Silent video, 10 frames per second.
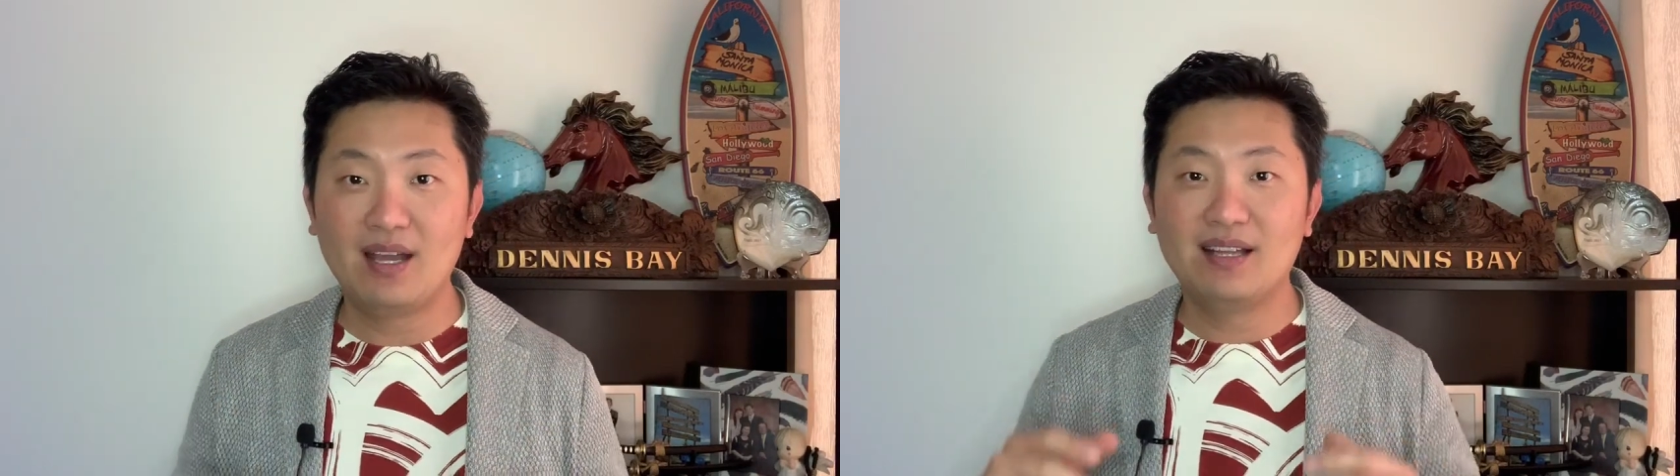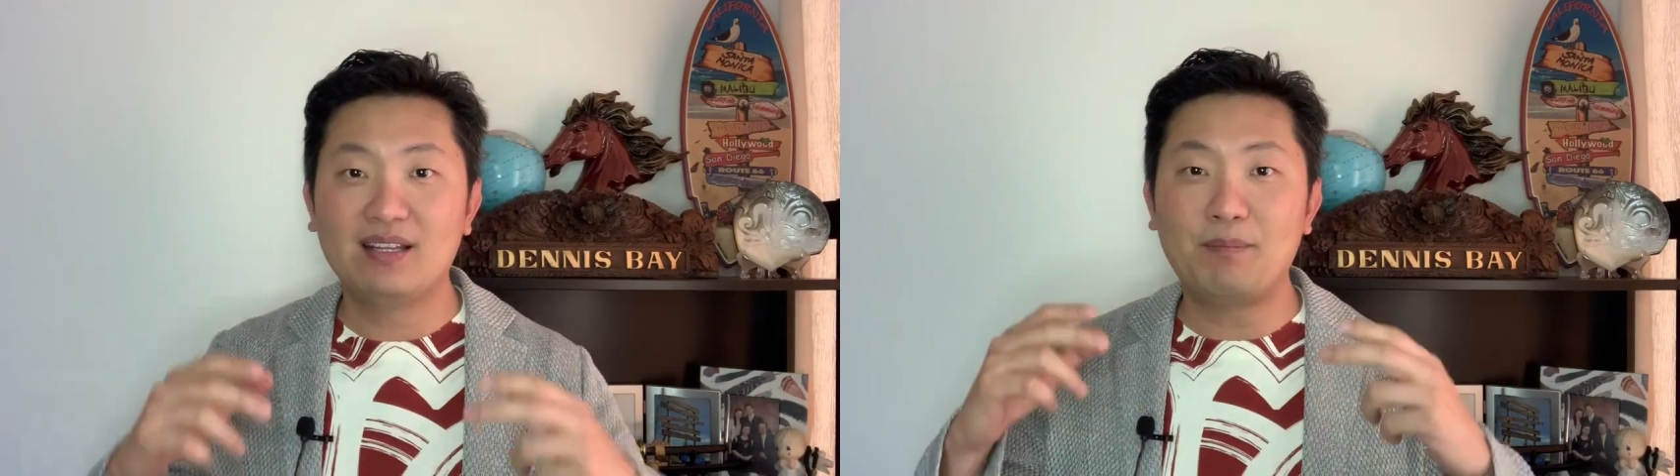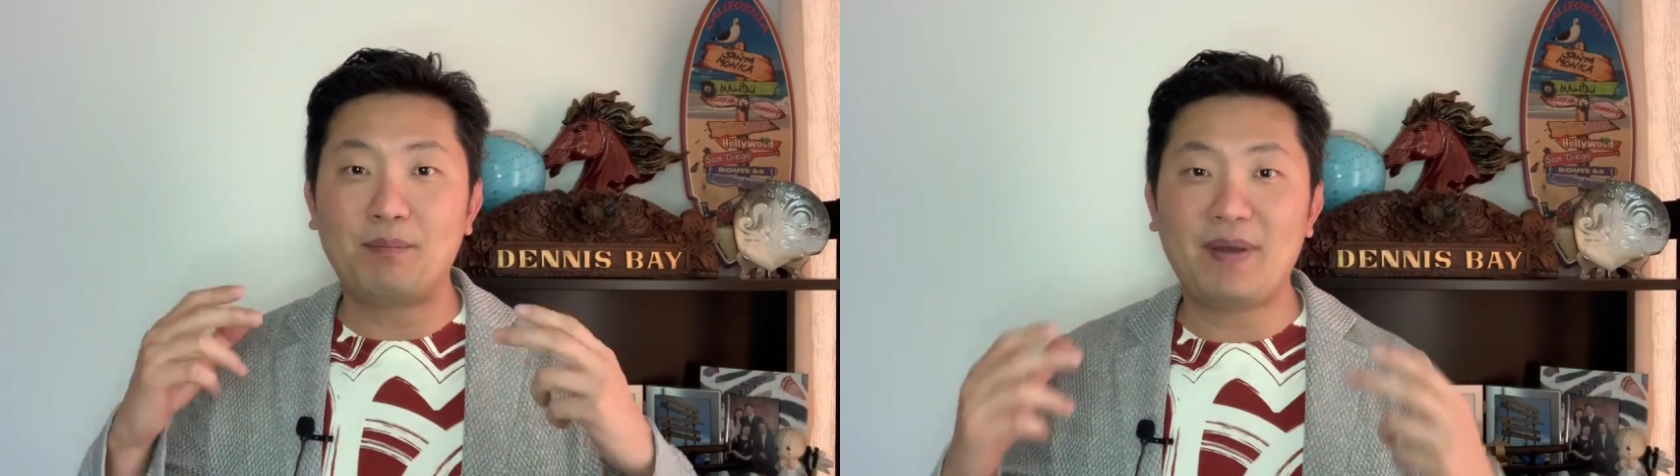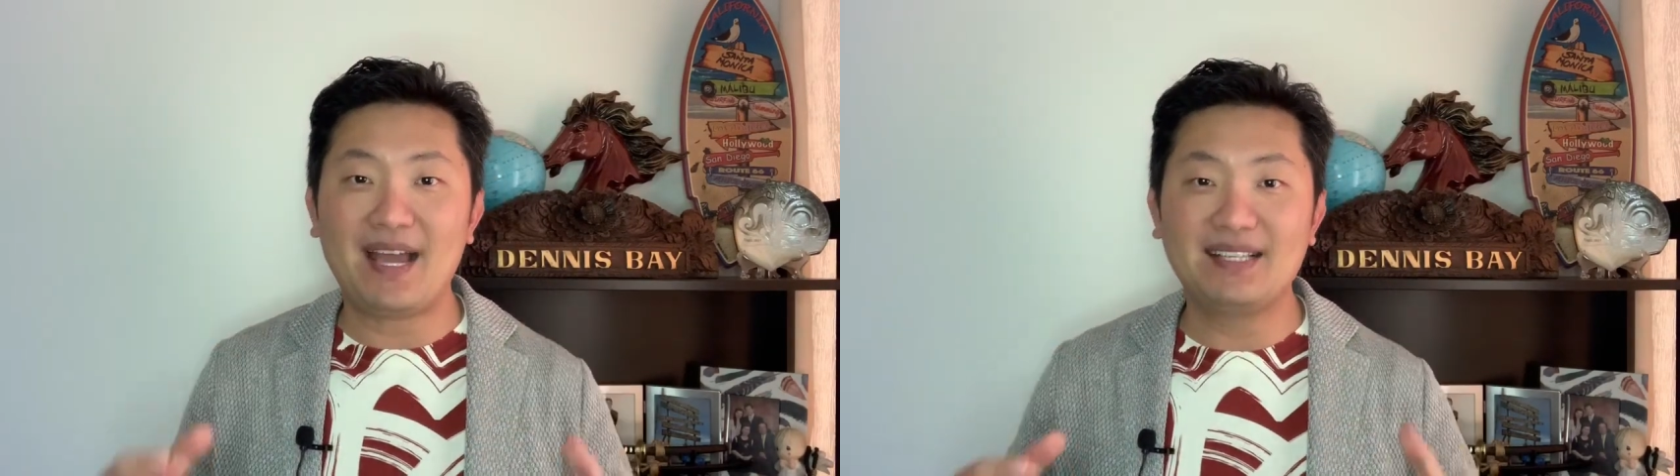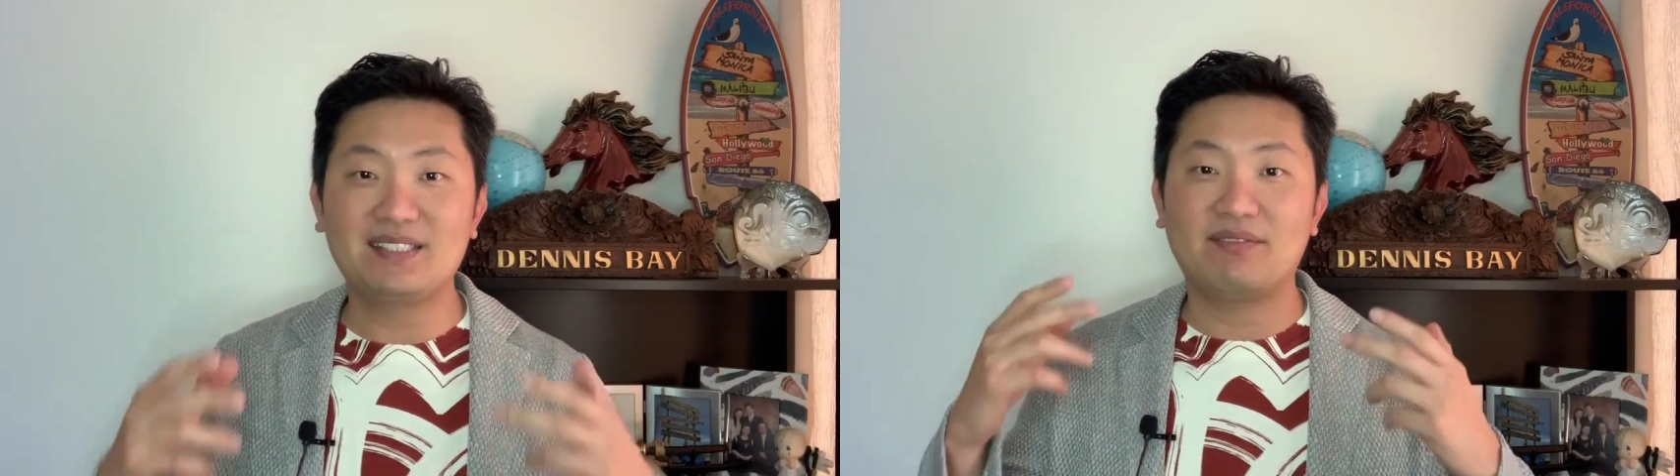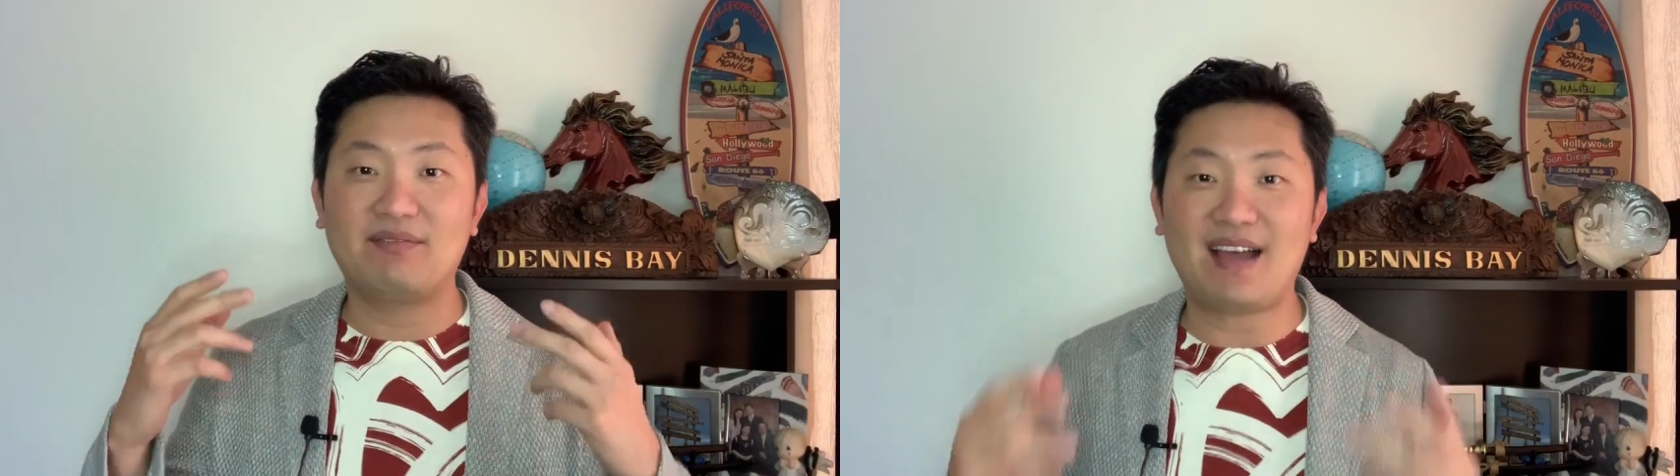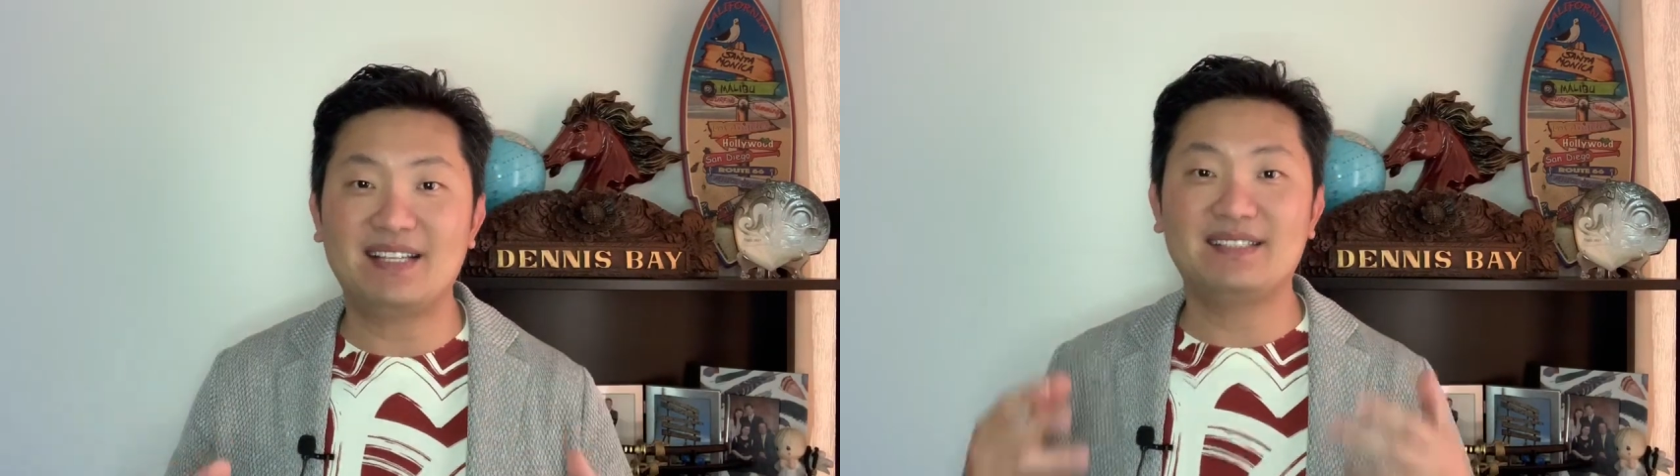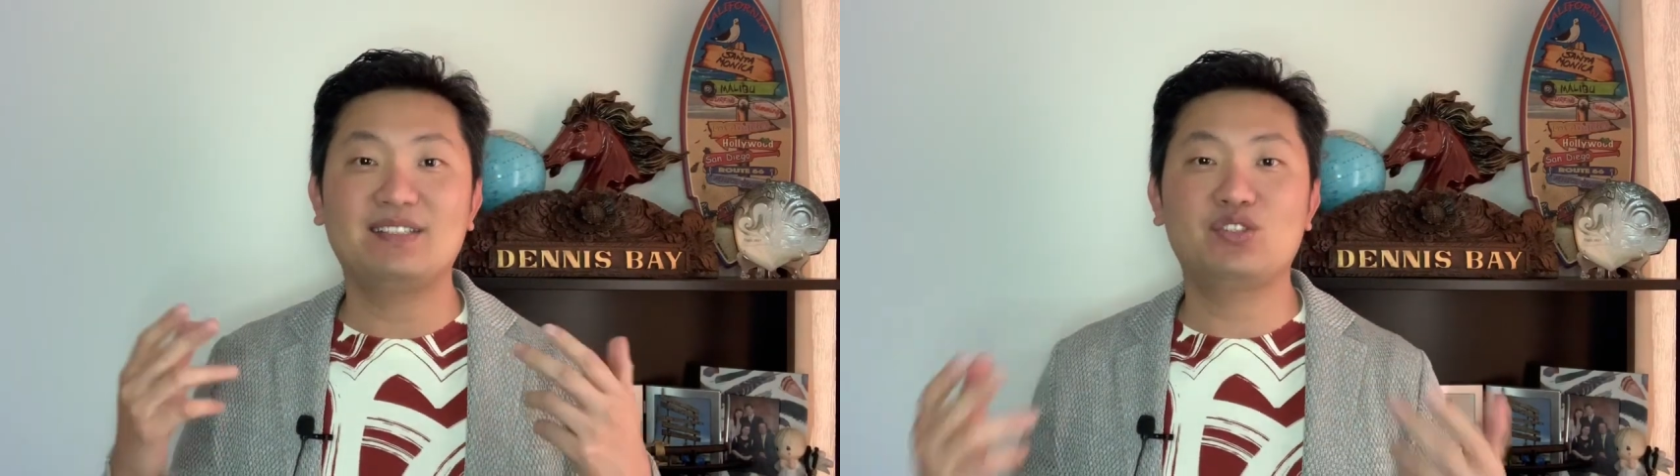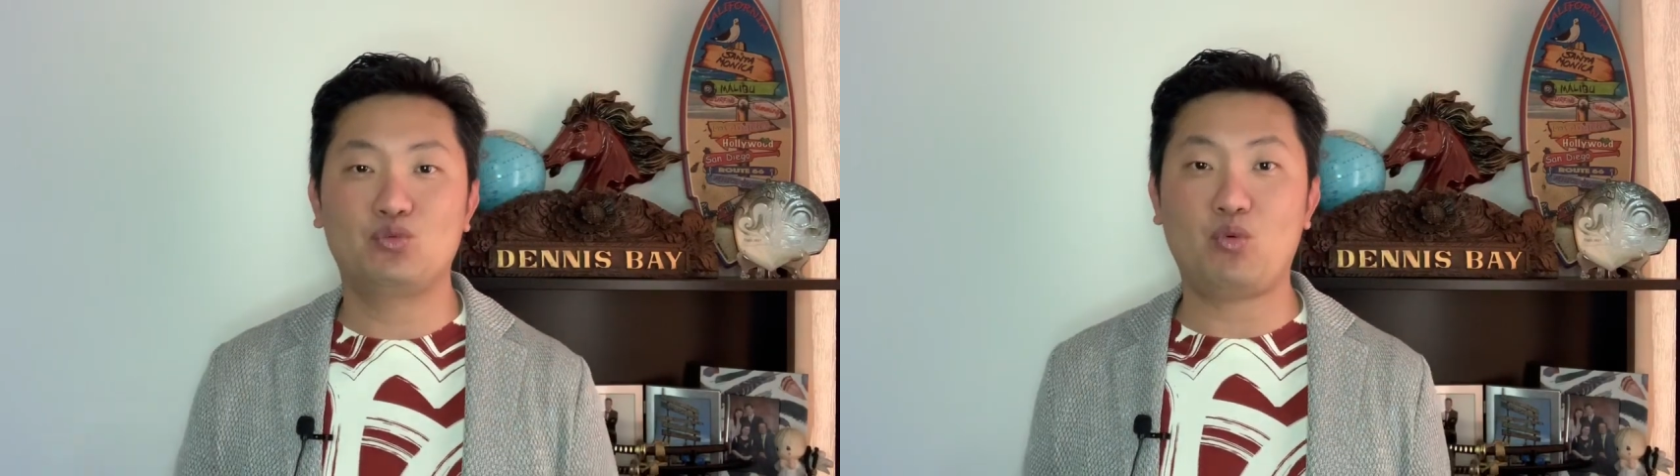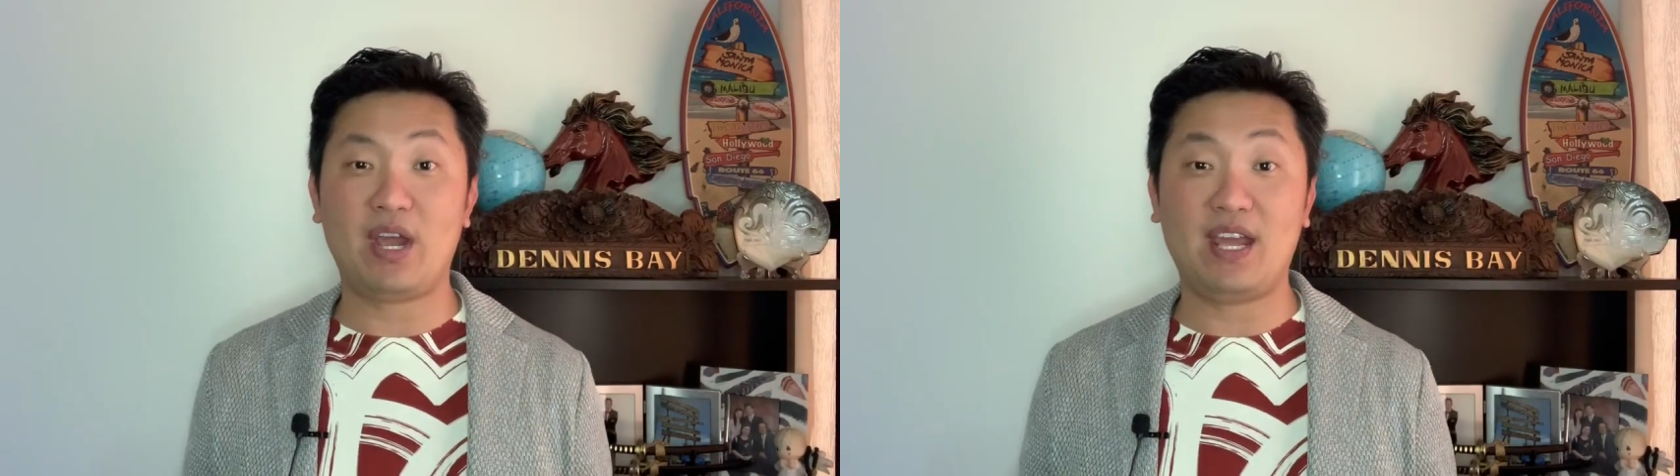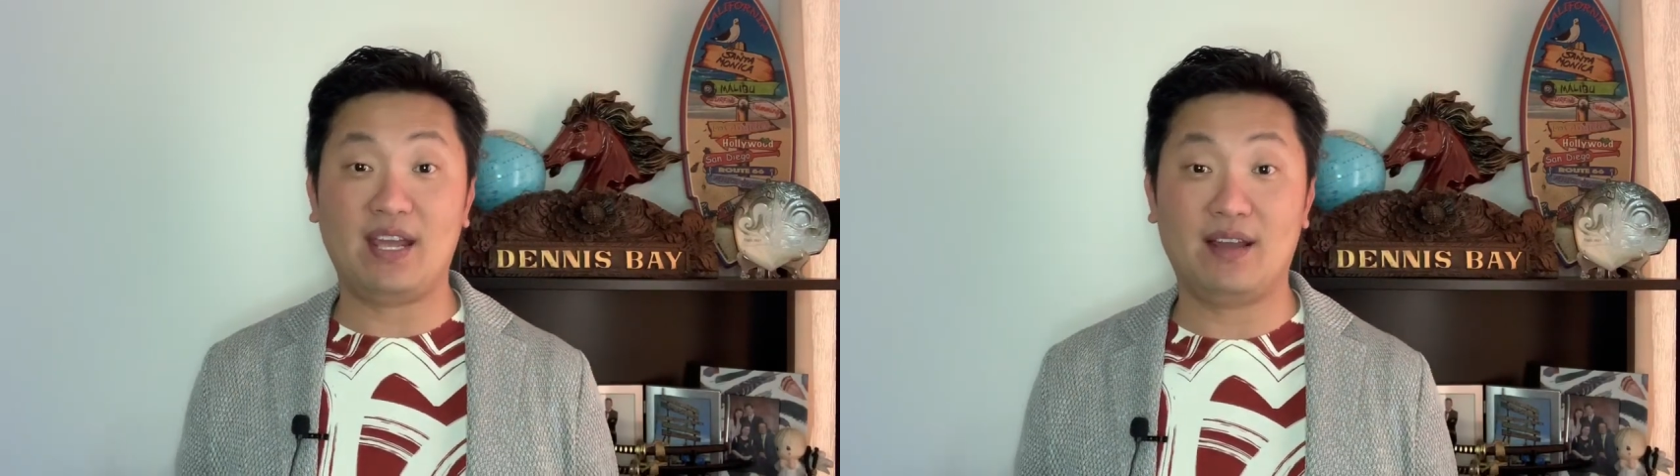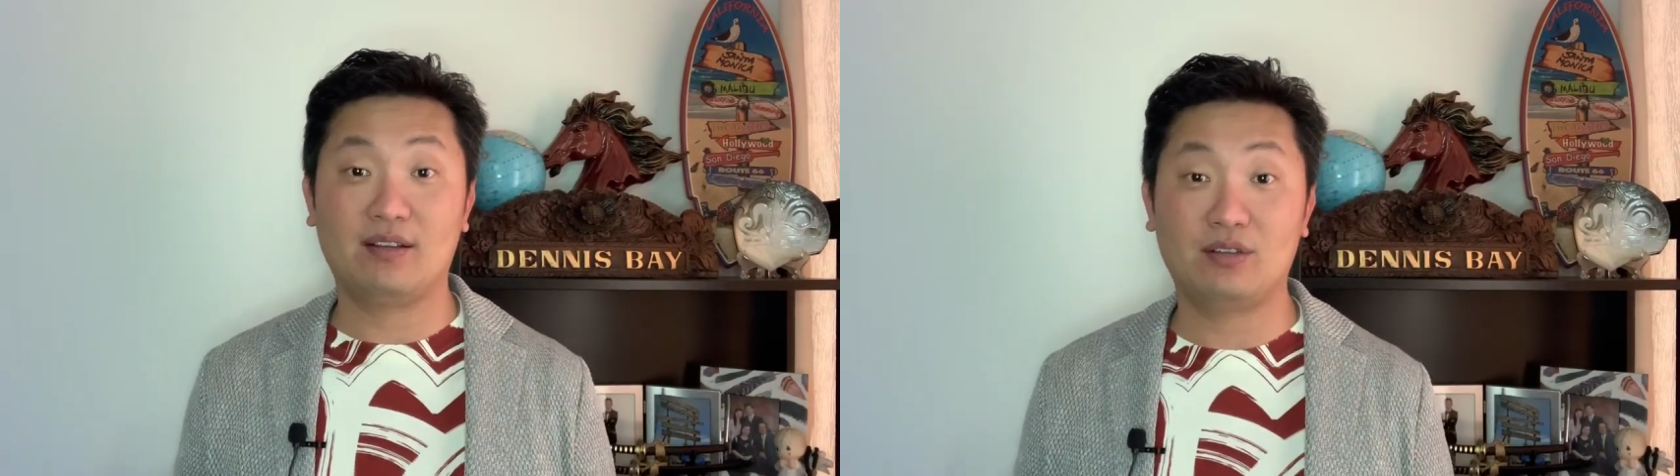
the best, fastest way